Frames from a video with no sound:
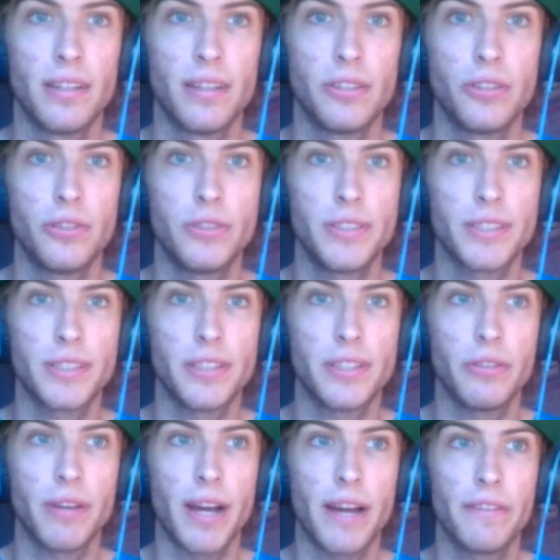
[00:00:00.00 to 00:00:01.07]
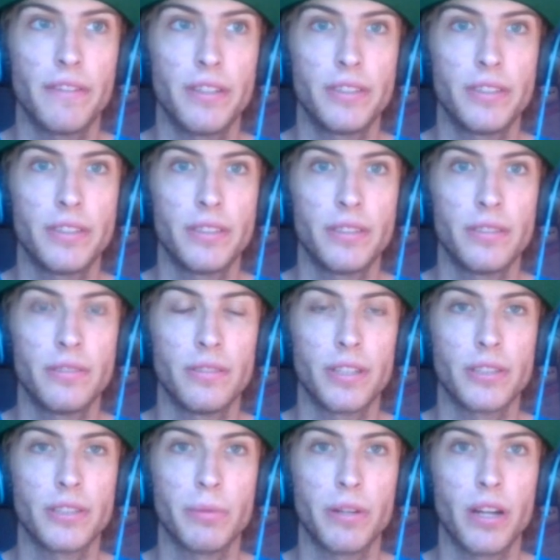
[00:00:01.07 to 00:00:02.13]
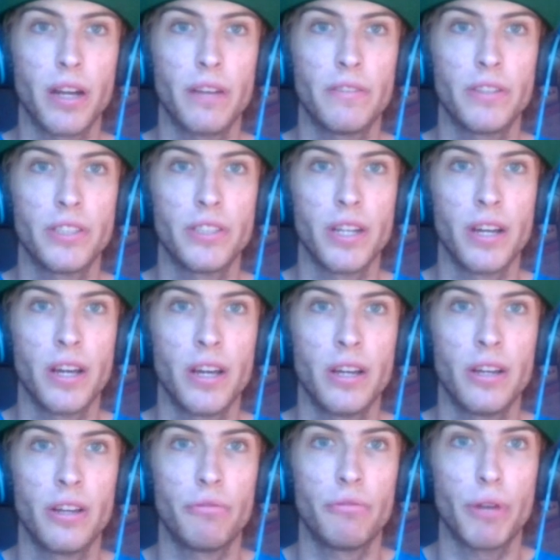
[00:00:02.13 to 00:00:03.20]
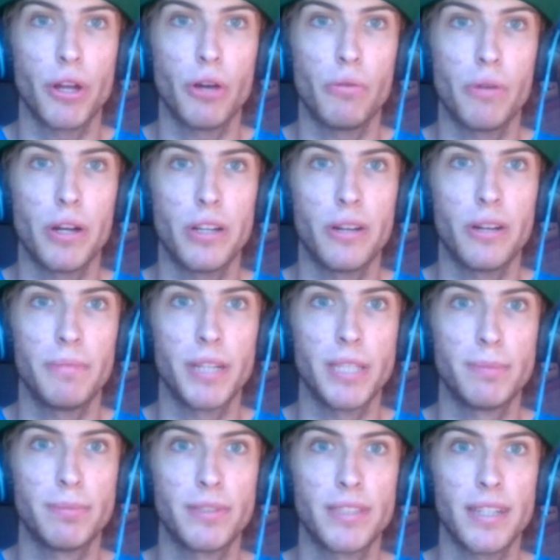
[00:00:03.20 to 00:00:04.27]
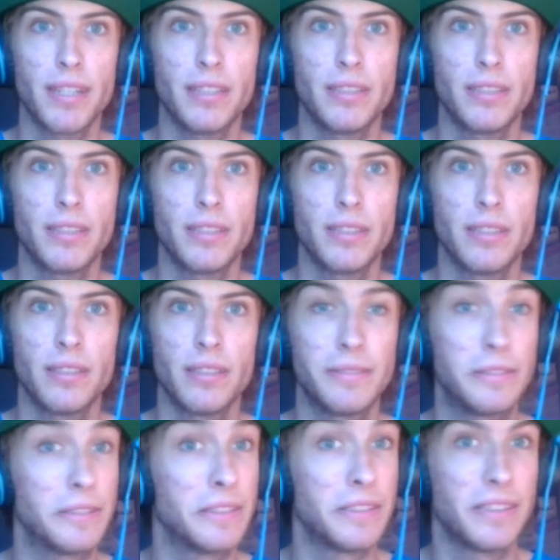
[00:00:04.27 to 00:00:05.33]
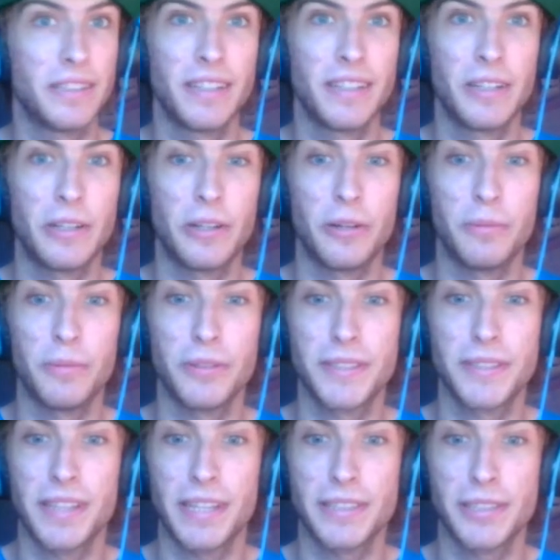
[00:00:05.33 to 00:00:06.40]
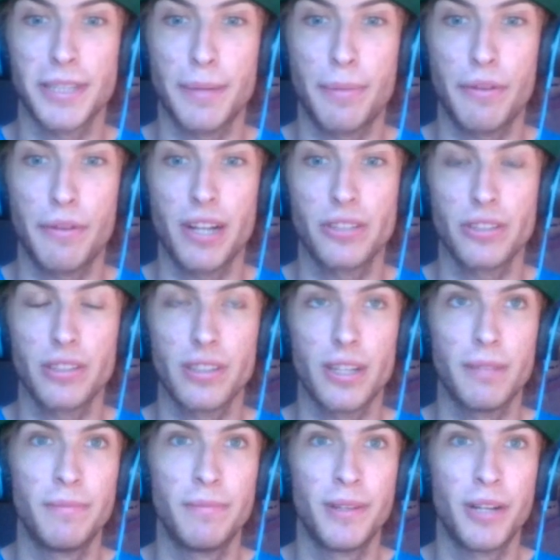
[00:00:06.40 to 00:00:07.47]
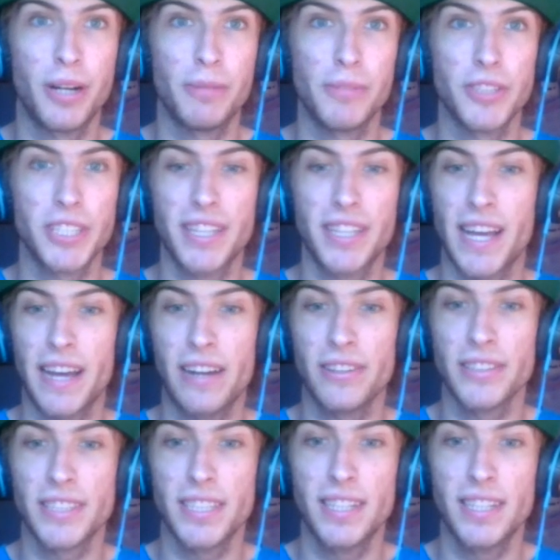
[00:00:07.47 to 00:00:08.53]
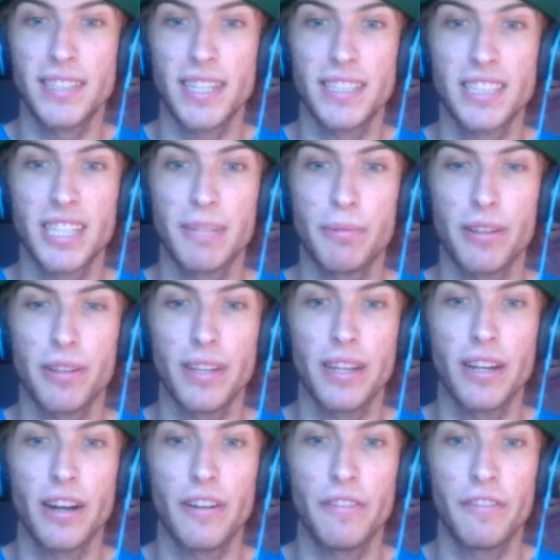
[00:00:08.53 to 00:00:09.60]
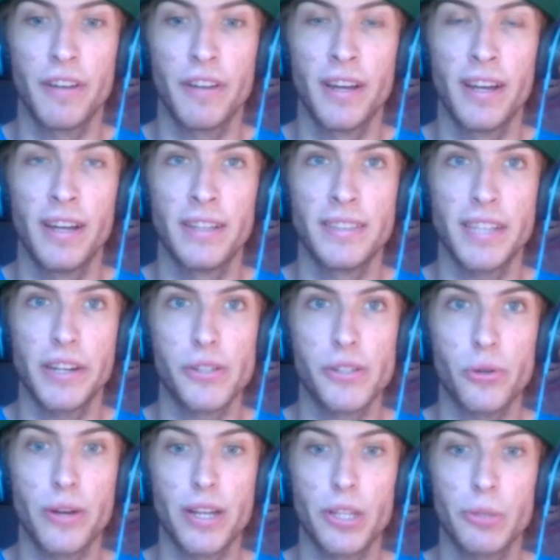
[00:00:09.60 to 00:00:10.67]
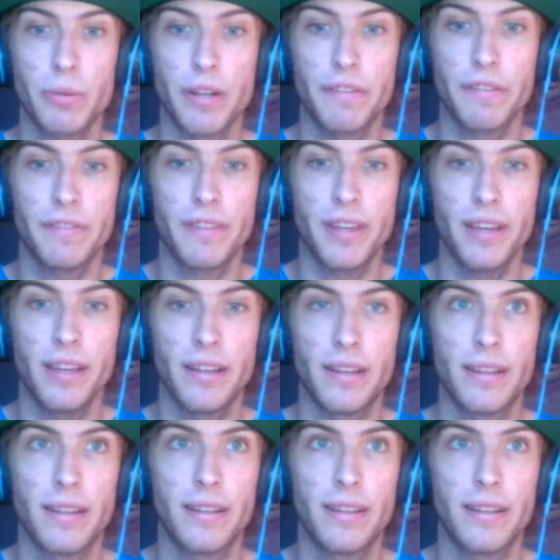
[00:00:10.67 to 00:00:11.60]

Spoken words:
262 average, who cares about average, 301 on base percentage, almost in that sub 300 club, almost in that Alcides Escobar leadoff territory in 2015.